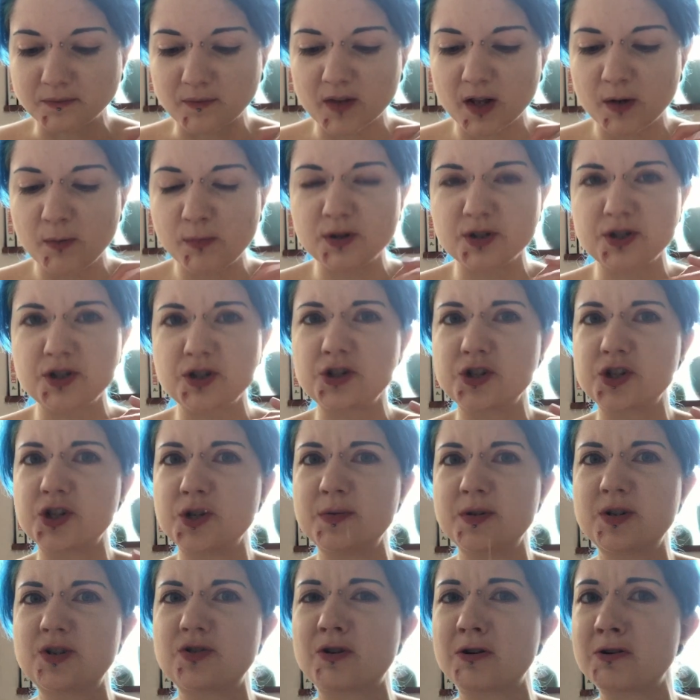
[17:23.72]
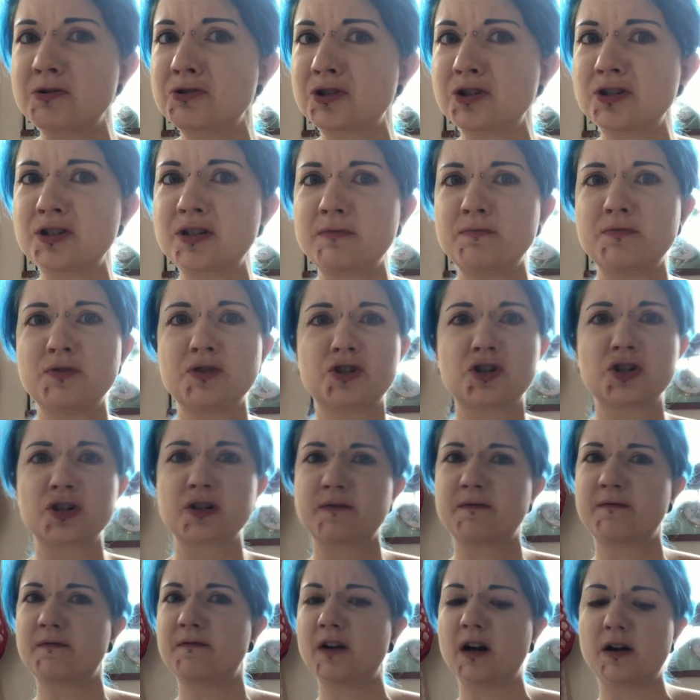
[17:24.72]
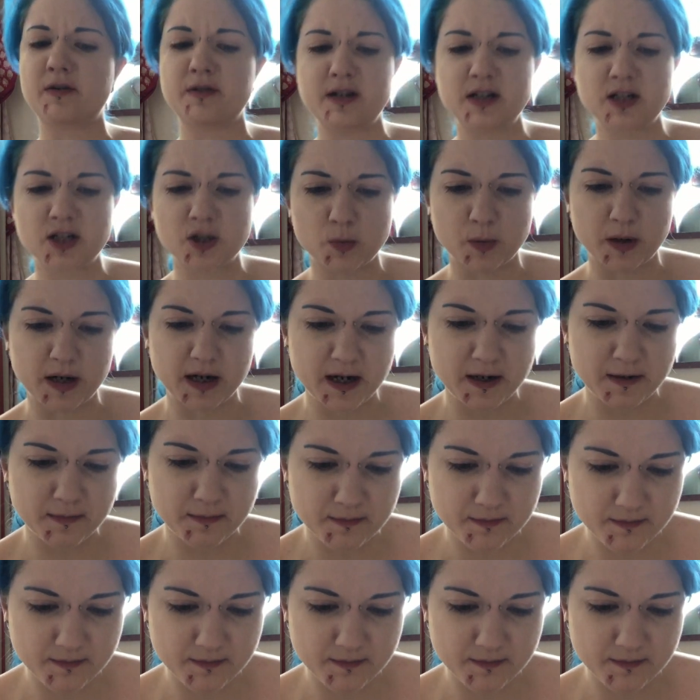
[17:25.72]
It wasn't too atrocious, it was just very sweet.